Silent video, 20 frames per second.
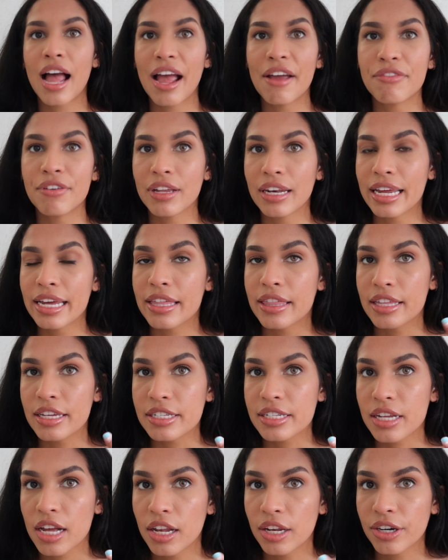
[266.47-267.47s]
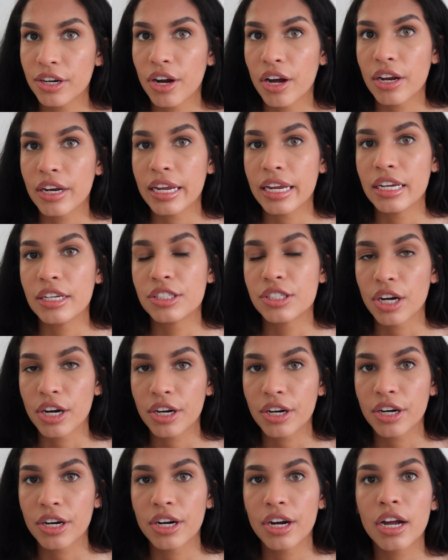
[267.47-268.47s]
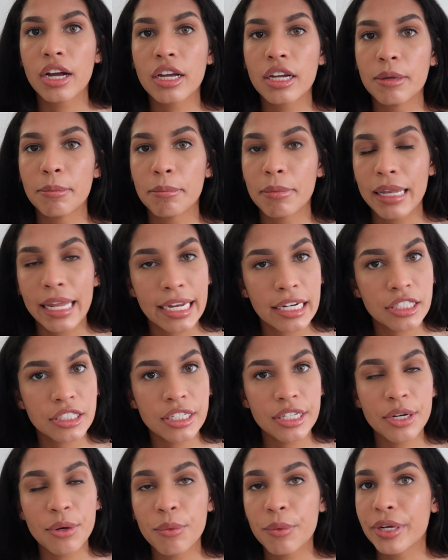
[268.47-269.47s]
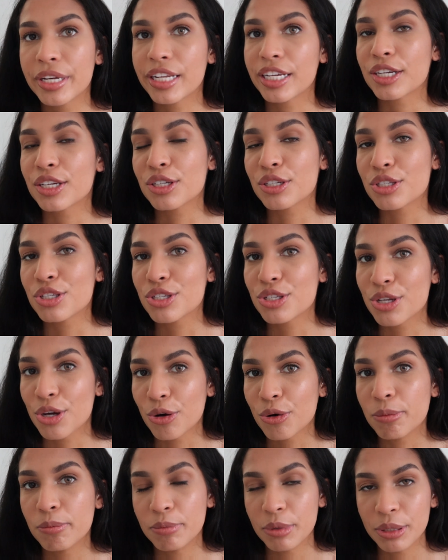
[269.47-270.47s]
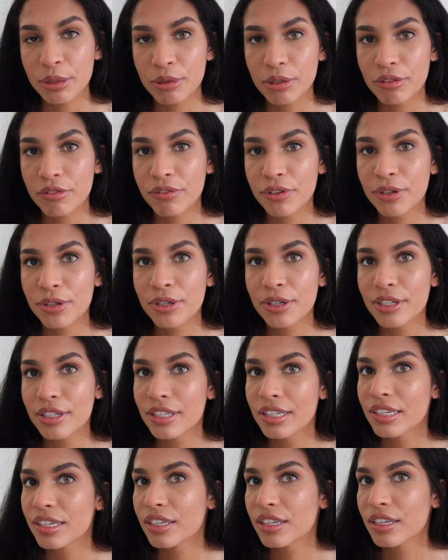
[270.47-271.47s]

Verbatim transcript: I feel like this color on a darker complexion would look so beautiful.